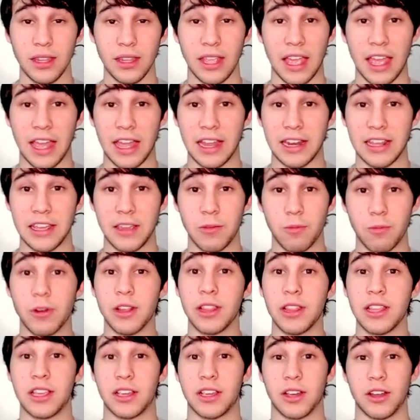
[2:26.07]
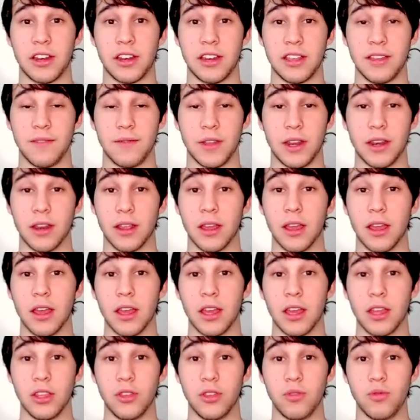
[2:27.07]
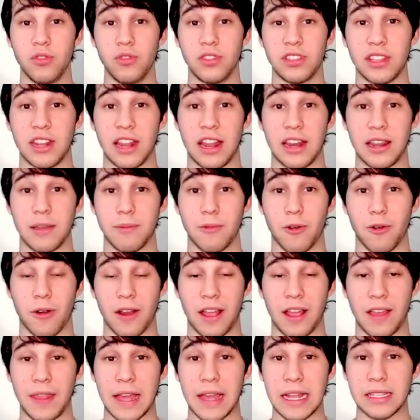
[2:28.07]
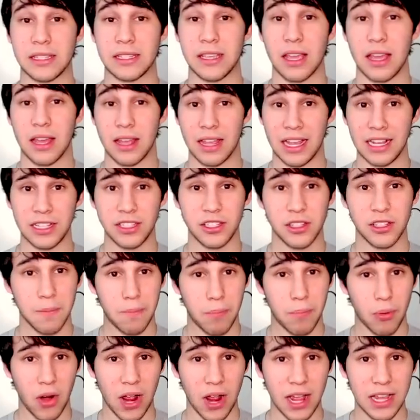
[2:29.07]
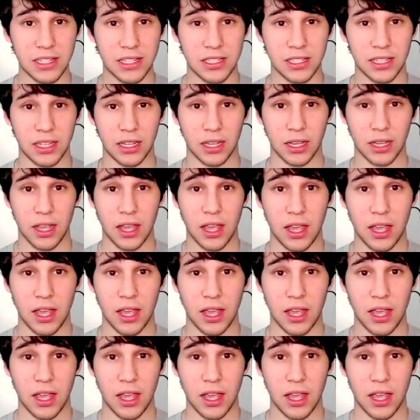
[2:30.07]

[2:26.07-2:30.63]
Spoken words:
And he really couldn't even use it anymore, and that's surprising